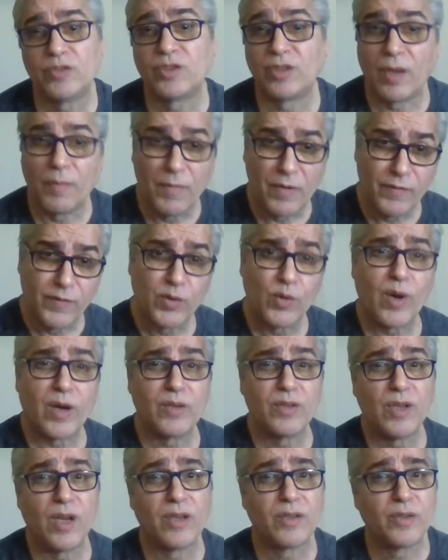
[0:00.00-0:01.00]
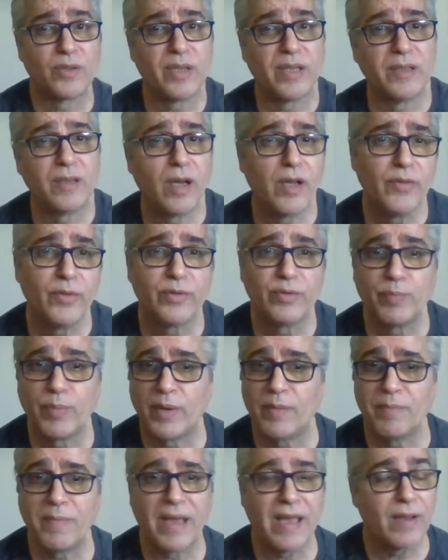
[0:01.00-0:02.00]
Some of you are younger than others,
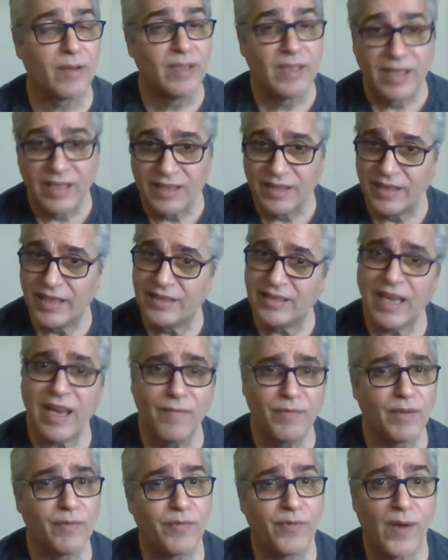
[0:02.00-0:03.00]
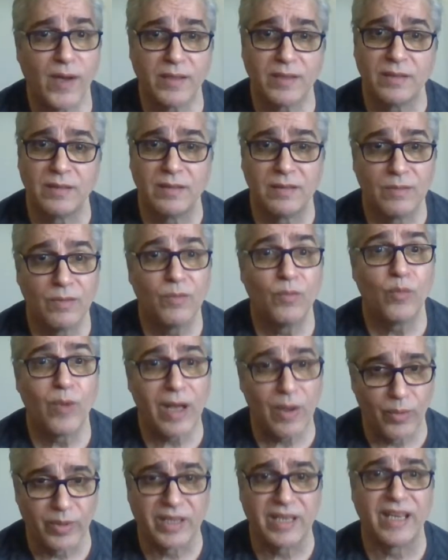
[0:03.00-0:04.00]
but man, let's have the fun
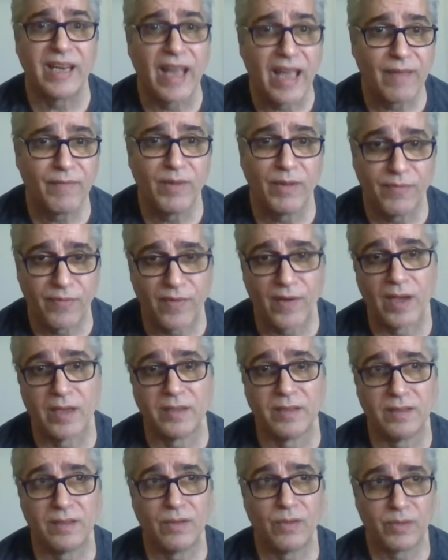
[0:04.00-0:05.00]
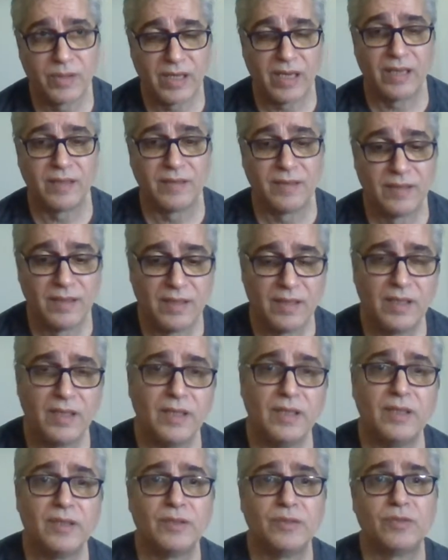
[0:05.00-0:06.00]
while we can have the fun, okay?
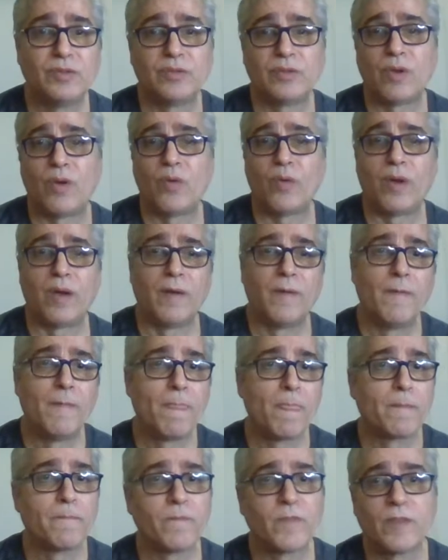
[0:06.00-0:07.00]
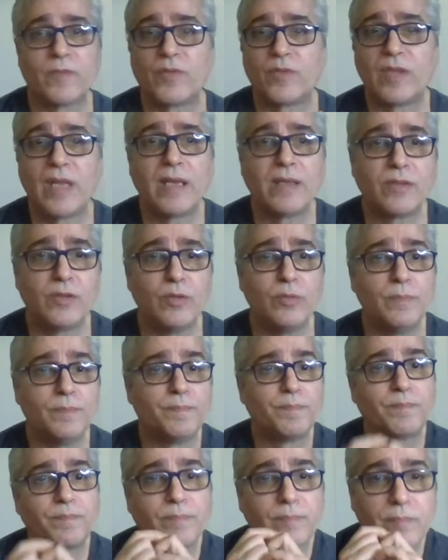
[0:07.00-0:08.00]
So thank you.